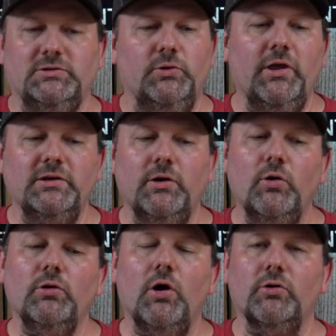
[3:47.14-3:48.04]
so they
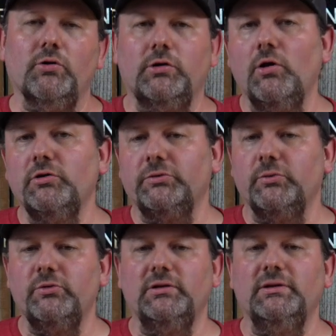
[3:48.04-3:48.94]
no longer go
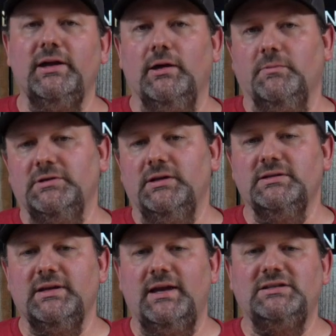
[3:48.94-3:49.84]
through the limbs. It
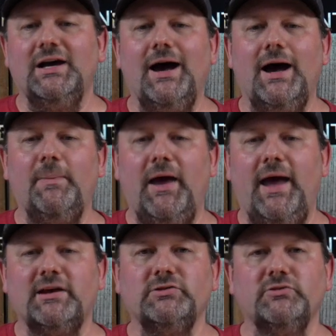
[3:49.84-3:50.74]
is a top
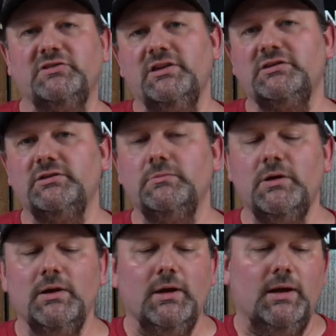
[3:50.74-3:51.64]
axle system.
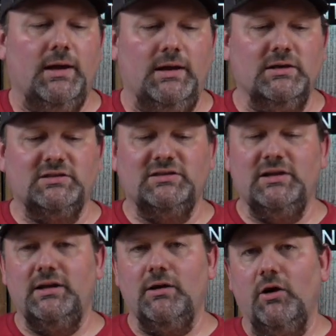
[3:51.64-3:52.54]
It is
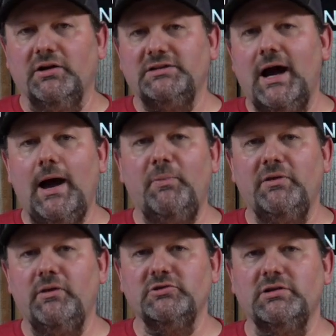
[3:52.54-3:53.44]
sitting on top
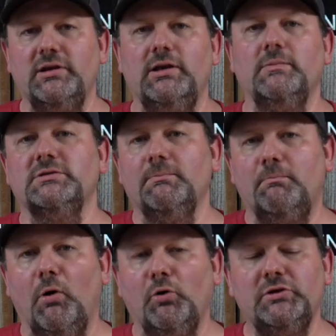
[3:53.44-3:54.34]
of those limbs,
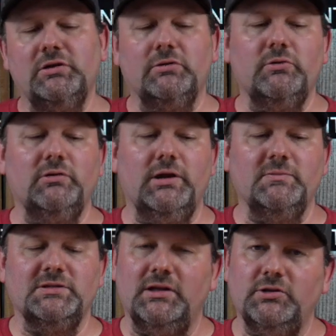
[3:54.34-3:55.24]
bolted through the
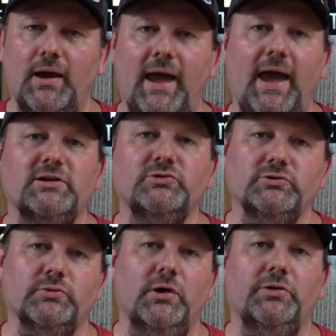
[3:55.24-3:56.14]
limbs, and then your
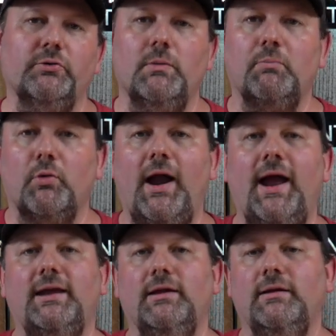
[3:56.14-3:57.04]
axles run through a
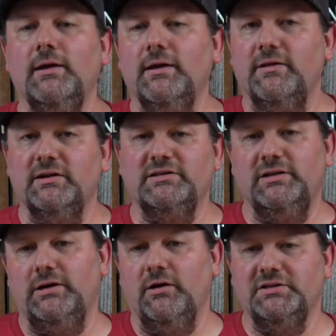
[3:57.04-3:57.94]
bracket that is
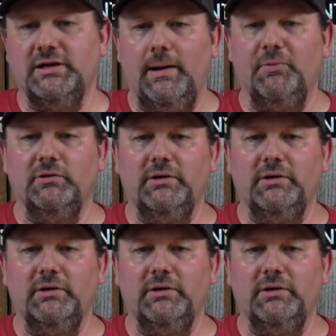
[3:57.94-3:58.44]
sitting on top of the